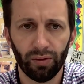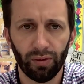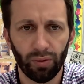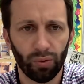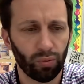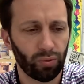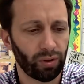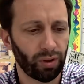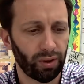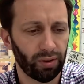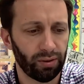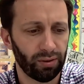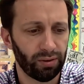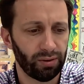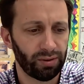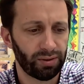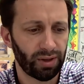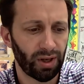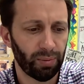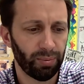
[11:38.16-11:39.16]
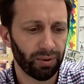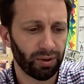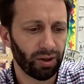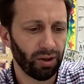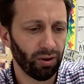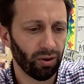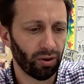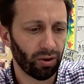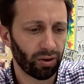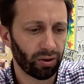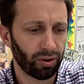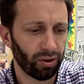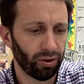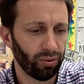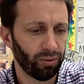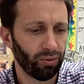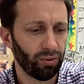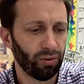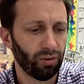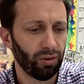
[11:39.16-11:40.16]
Okay. Stop in Key Largo
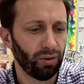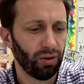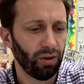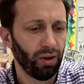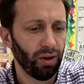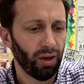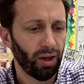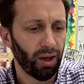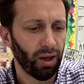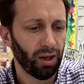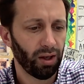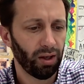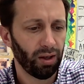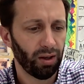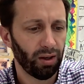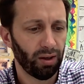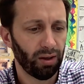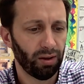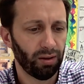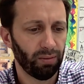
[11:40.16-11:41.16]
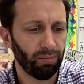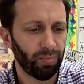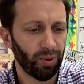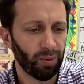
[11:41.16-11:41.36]
and